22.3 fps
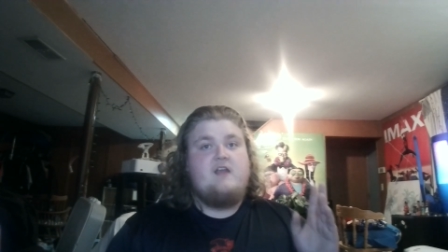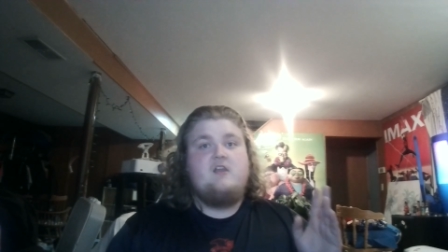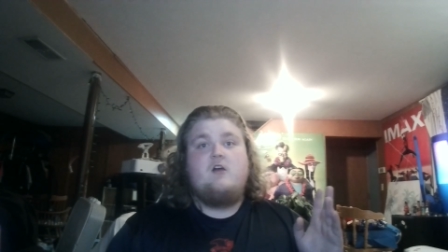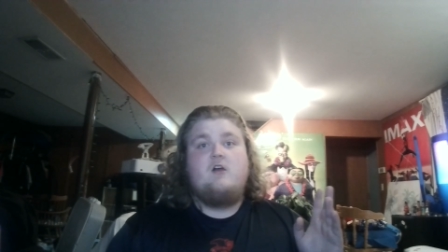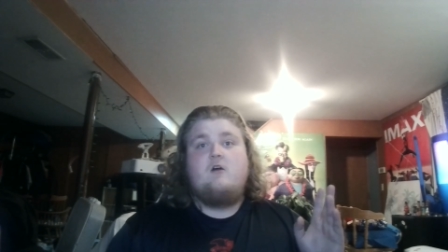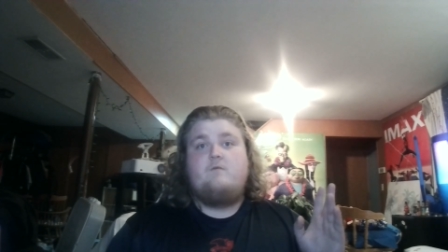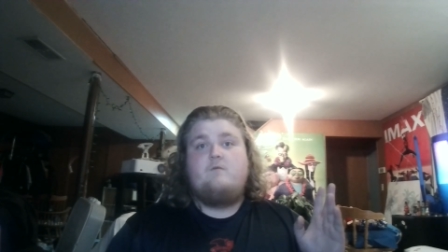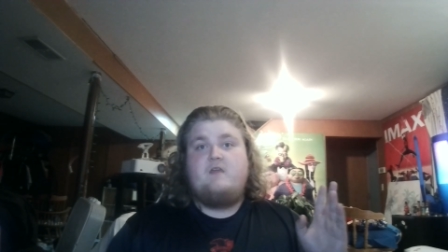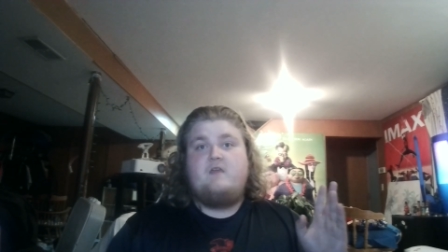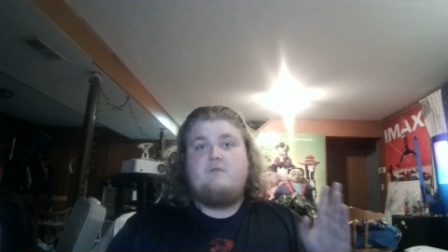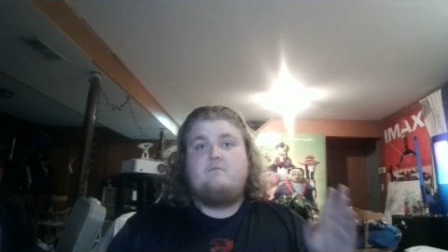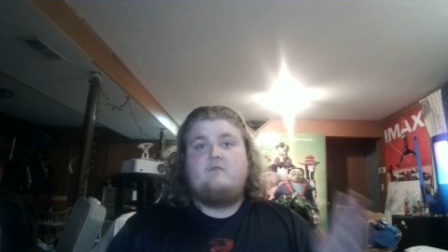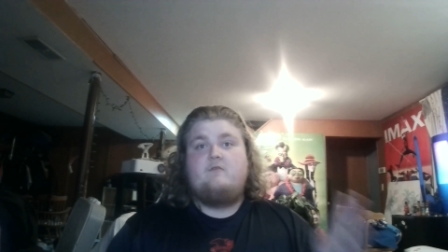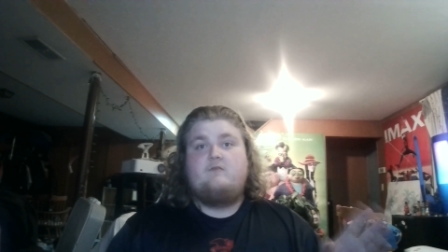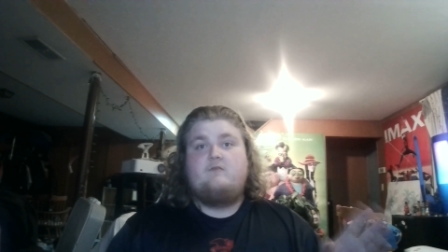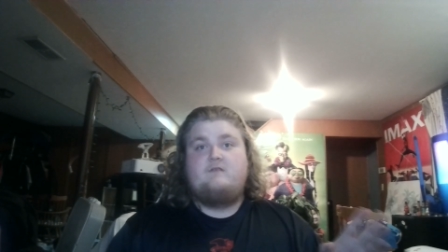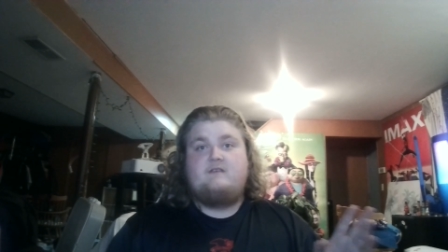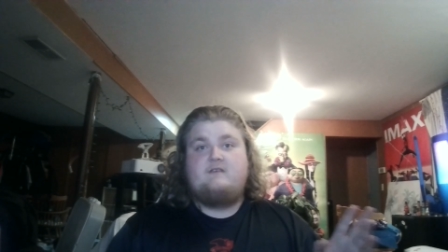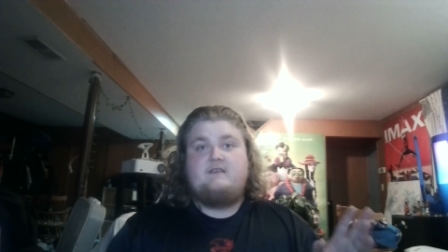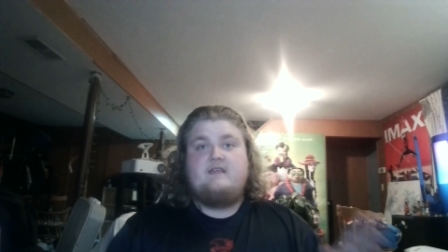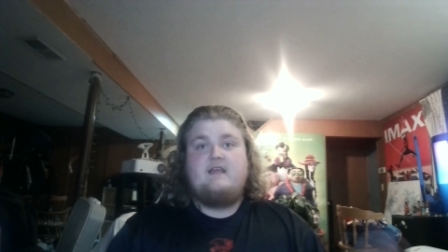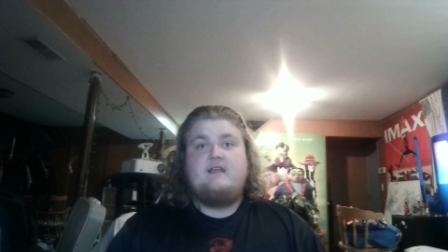know
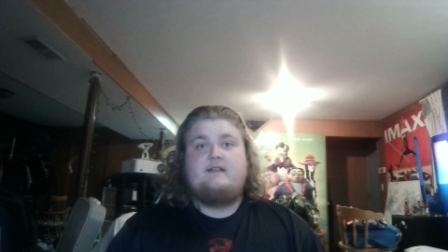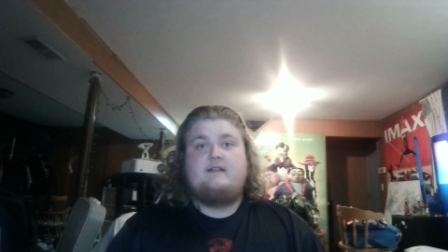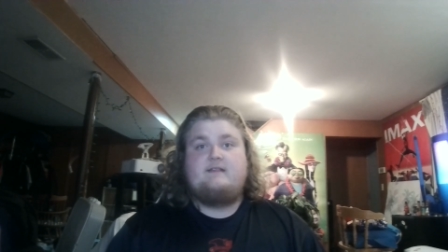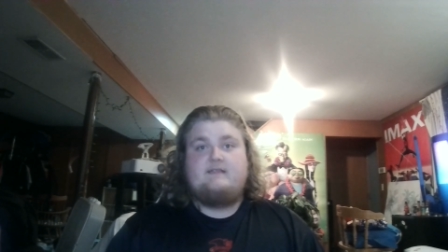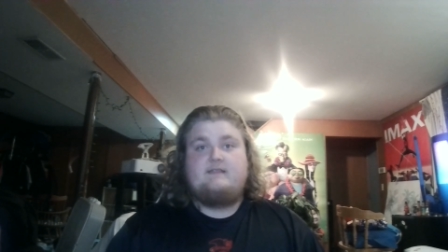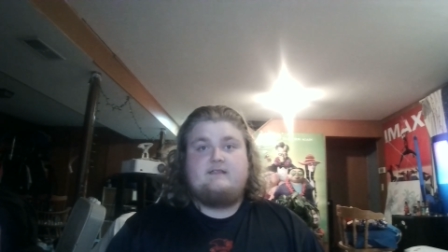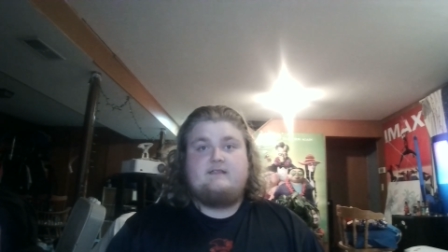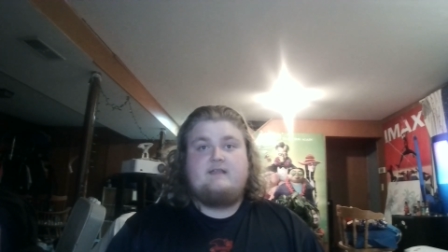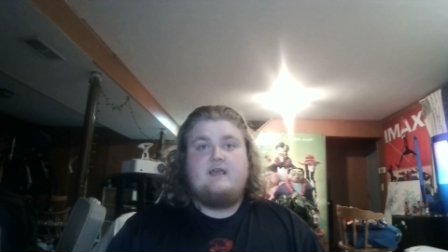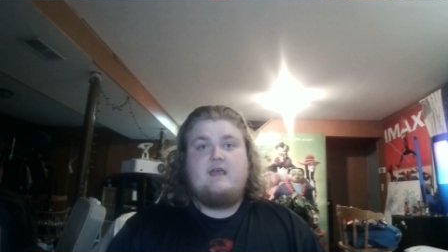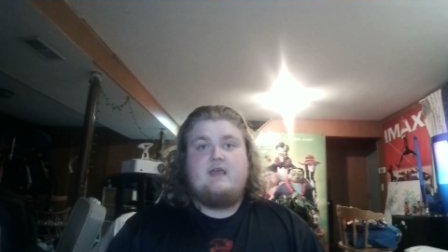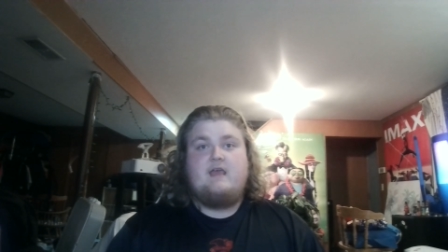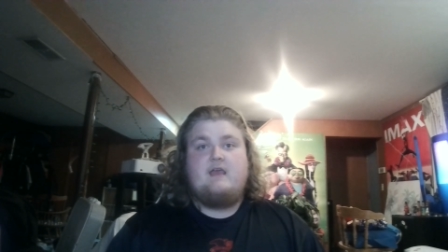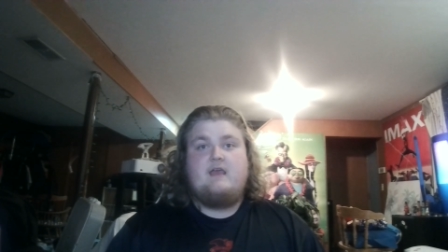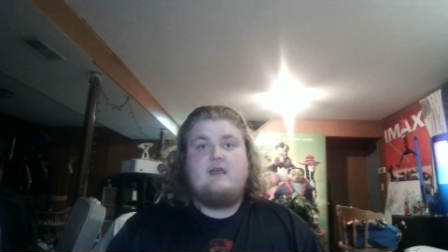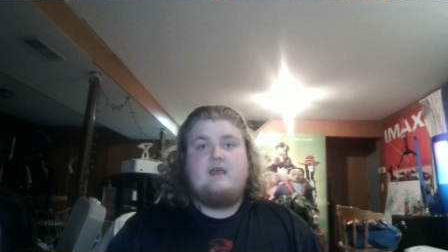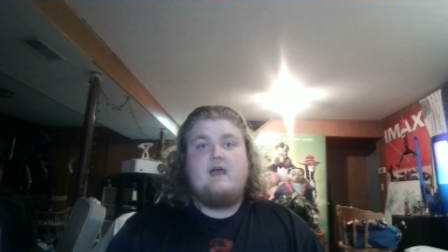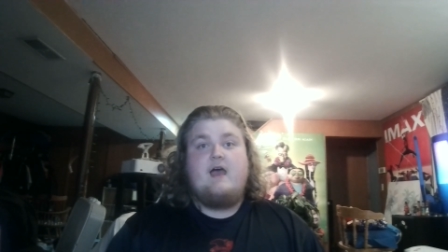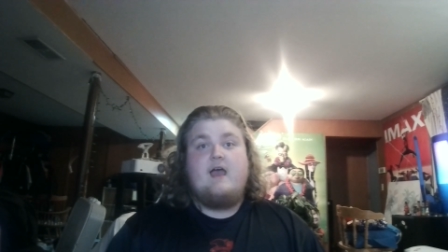people did say,